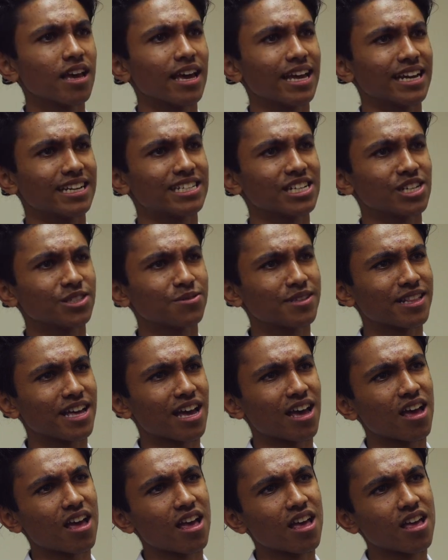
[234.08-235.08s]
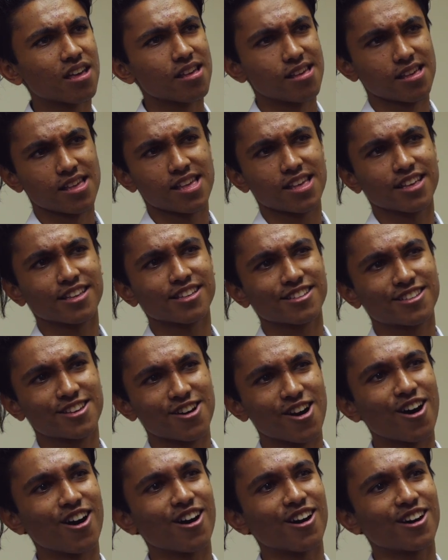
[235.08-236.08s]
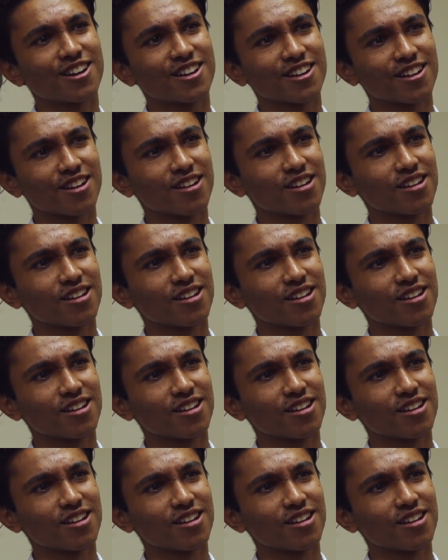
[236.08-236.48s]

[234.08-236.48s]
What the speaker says: And he tells me that God